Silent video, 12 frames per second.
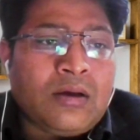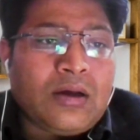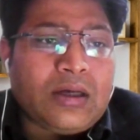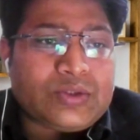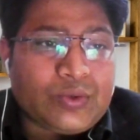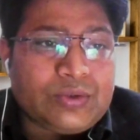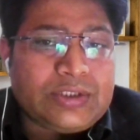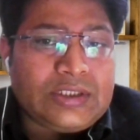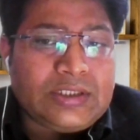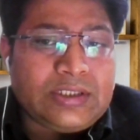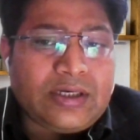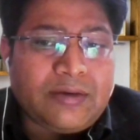
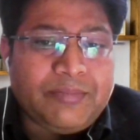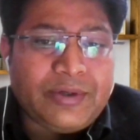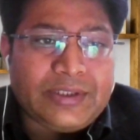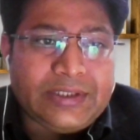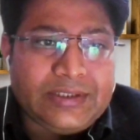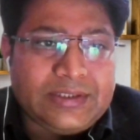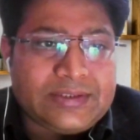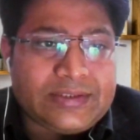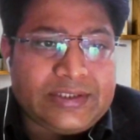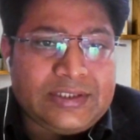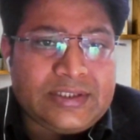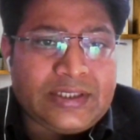associated rubber
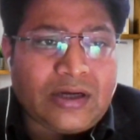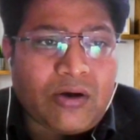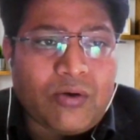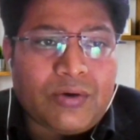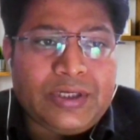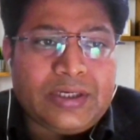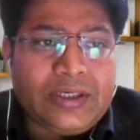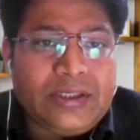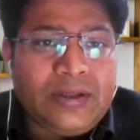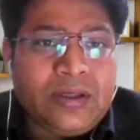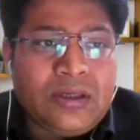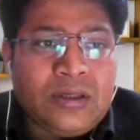industries and
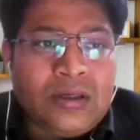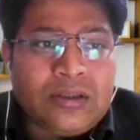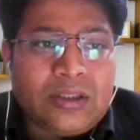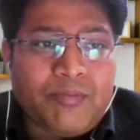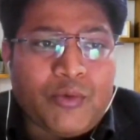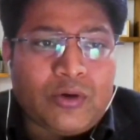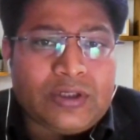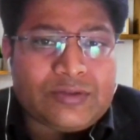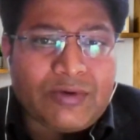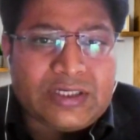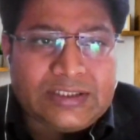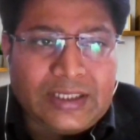accordingly the bonus
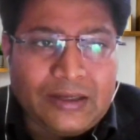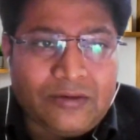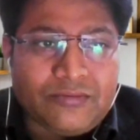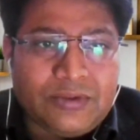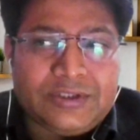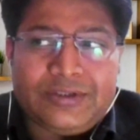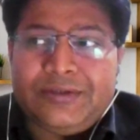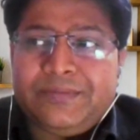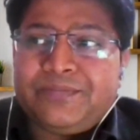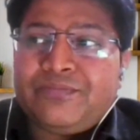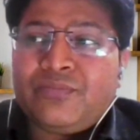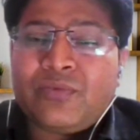was calculated.
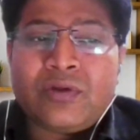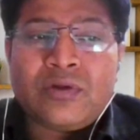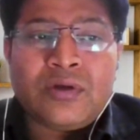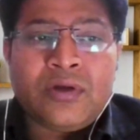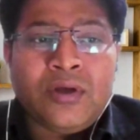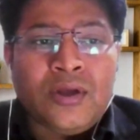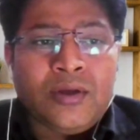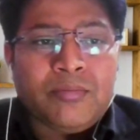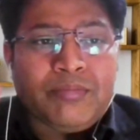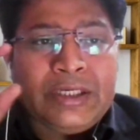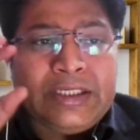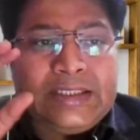
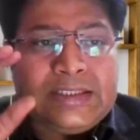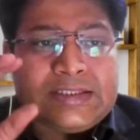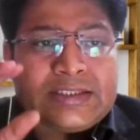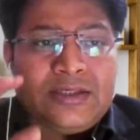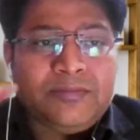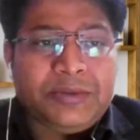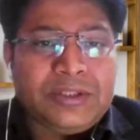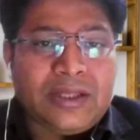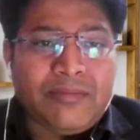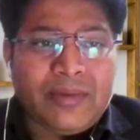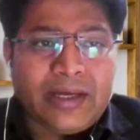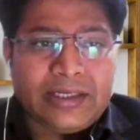Please keep in the
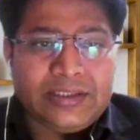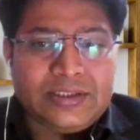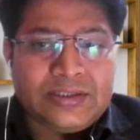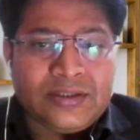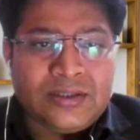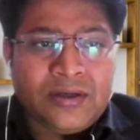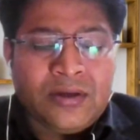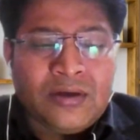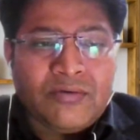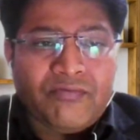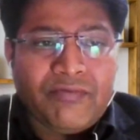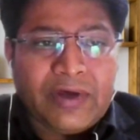mind
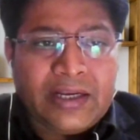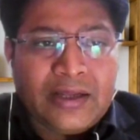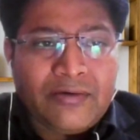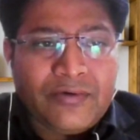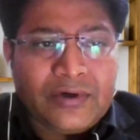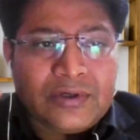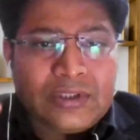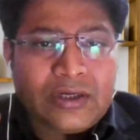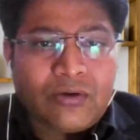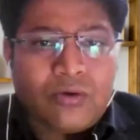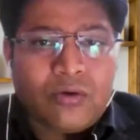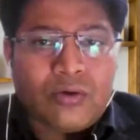whenever the
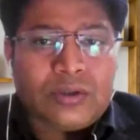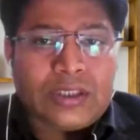court